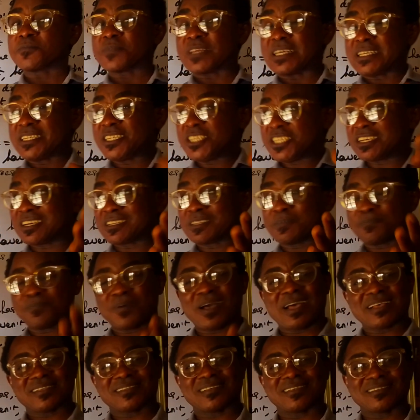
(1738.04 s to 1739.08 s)
This short
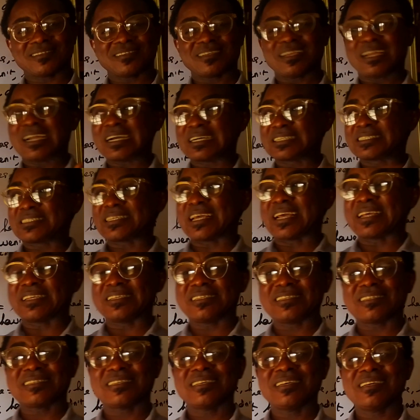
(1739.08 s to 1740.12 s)
passage
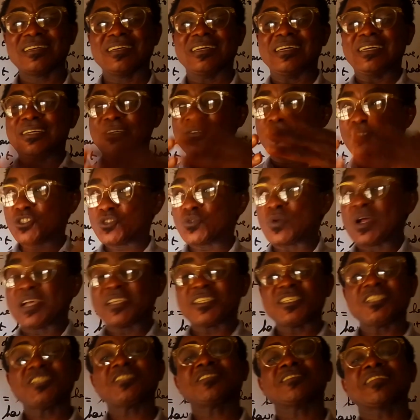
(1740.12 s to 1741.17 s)
contains
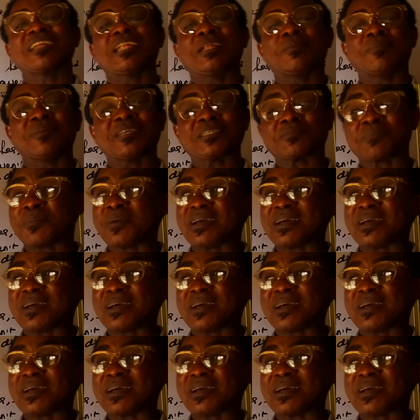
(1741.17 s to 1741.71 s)
transition elements.